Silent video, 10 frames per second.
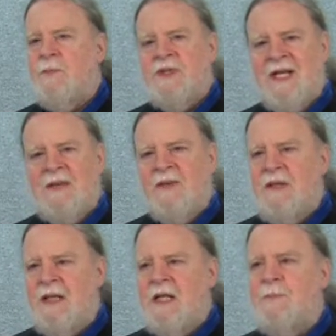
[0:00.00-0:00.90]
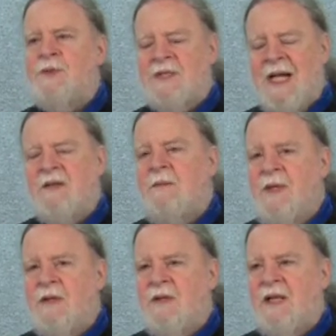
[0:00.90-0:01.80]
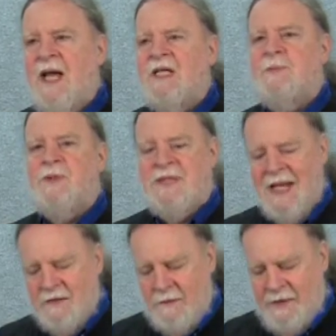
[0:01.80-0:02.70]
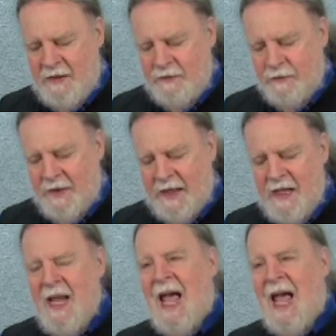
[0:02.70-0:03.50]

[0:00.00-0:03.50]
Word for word: protect the needy, protect the middle class, protect the big three,